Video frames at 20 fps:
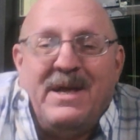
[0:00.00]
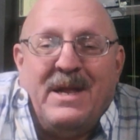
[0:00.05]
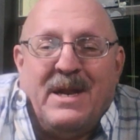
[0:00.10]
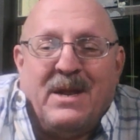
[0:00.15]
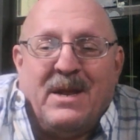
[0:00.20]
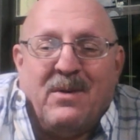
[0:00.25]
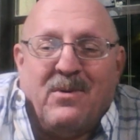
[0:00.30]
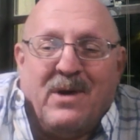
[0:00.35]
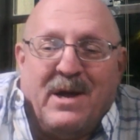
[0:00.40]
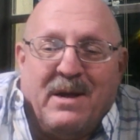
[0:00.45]

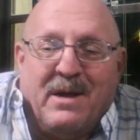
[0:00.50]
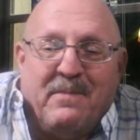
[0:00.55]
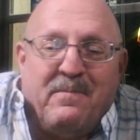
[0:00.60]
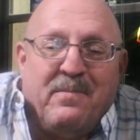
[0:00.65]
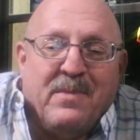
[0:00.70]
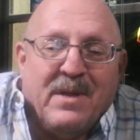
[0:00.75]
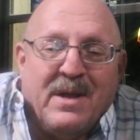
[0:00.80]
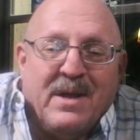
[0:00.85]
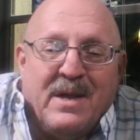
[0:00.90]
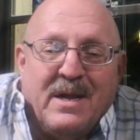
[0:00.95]
anyway,
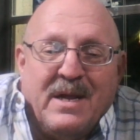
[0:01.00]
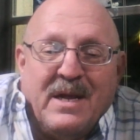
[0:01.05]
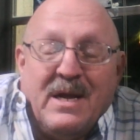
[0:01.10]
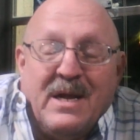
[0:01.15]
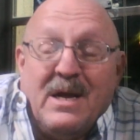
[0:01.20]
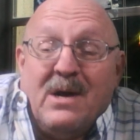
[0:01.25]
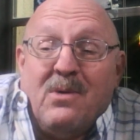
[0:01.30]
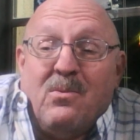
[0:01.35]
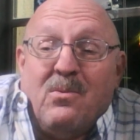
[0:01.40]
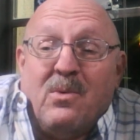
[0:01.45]

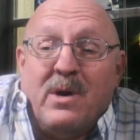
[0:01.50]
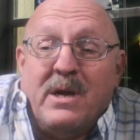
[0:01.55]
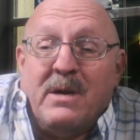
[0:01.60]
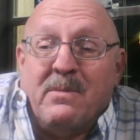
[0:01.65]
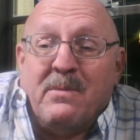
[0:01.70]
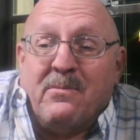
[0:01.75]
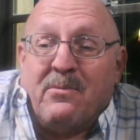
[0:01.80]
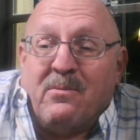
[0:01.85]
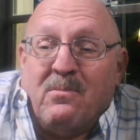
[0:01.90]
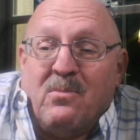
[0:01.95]

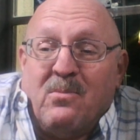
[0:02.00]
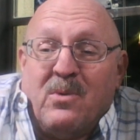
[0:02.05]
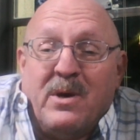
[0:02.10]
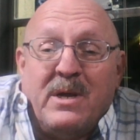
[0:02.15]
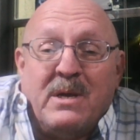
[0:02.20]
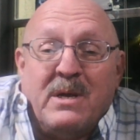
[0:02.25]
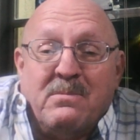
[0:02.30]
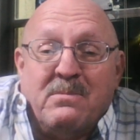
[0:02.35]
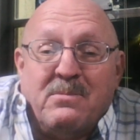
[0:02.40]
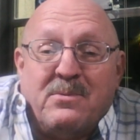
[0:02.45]
William from
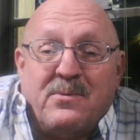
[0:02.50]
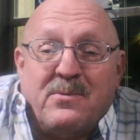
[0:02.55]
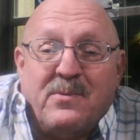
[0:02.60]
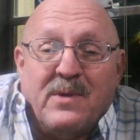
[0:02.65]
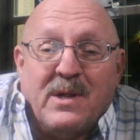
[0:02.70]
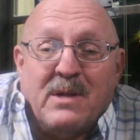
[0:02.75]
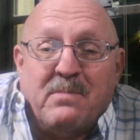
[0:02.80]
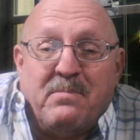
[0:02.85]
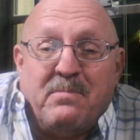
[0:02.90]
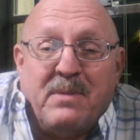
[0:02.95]
Williams,
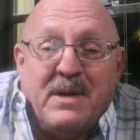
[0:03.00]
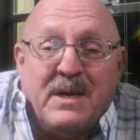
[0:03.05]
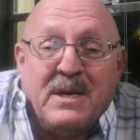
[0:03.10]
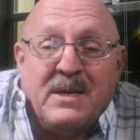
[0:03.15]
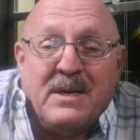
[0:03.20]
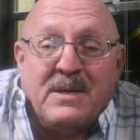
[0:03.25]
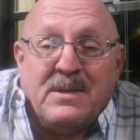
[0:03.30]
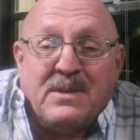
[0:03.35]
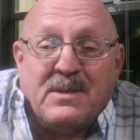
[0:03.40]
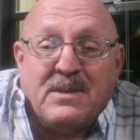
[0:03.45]

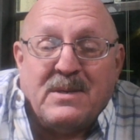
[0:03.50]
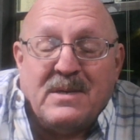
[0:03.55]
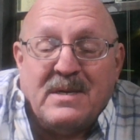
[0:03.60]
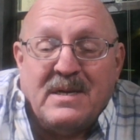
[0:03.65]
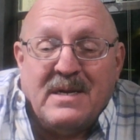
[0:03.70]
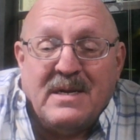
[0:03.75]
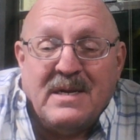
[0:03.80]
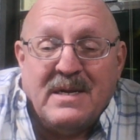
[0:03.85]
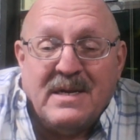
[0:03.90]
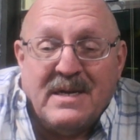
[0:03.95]
Philippines.
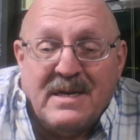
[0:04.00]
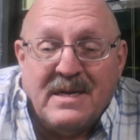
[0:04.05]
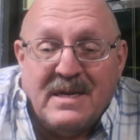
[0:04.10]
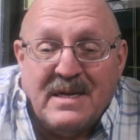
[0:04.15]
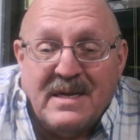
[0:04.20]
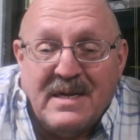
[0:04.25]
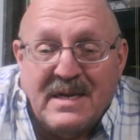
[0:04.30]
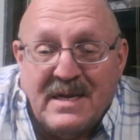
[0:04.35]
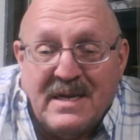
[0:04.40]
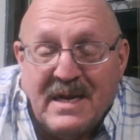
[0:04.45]

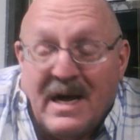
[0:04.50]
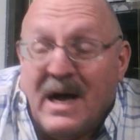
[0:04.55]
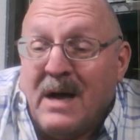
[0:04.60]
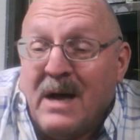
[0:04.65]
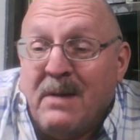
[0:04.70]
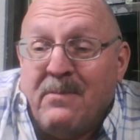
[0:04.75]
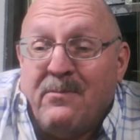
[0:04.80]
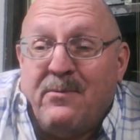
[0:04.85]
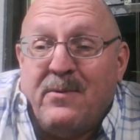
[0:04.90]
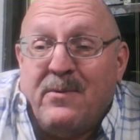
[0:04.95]

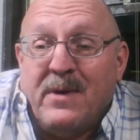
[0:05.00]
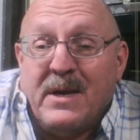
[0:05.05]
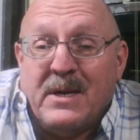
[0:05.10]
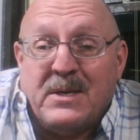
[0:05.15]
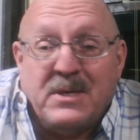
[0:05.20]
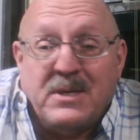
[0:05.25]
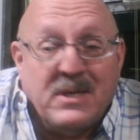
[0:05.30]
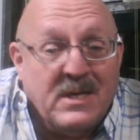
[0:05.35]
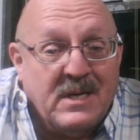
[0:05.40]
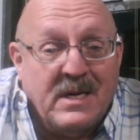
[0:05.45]
I'm
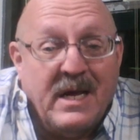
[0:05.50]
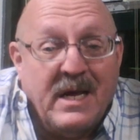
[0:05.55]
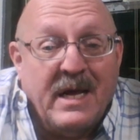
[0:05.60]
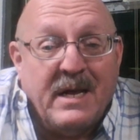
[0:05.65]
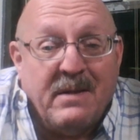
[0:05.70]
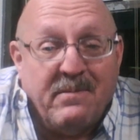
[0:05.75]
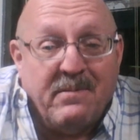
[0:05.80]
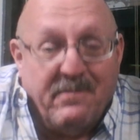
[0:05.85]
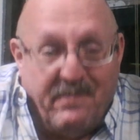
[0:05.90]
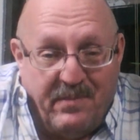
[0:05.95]
fishing.
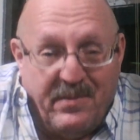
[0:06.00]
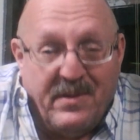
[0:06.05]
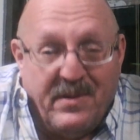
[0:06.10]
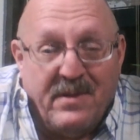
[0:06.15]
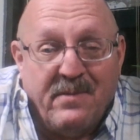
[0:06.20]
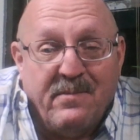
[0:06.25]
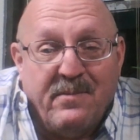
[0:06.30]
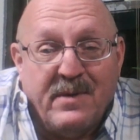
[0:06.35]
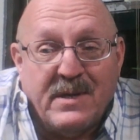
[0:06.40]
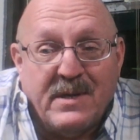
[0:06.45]
hey,
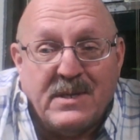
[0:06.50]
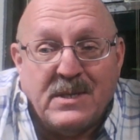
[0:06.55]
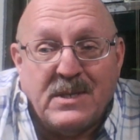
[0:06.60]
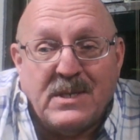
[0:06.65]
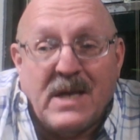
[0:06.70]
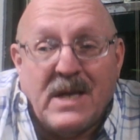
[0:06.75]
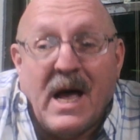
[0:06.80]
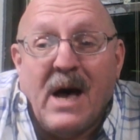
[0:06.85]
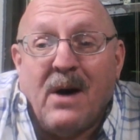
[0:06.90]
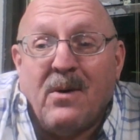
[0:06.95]
Fish
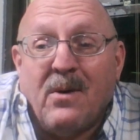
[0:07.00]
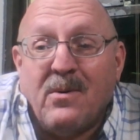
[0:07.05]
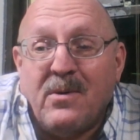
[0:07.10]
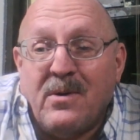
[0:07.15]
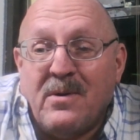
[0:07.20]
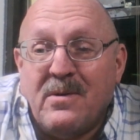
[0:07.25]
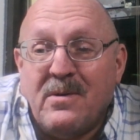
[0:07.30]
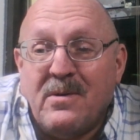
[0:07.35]
is out.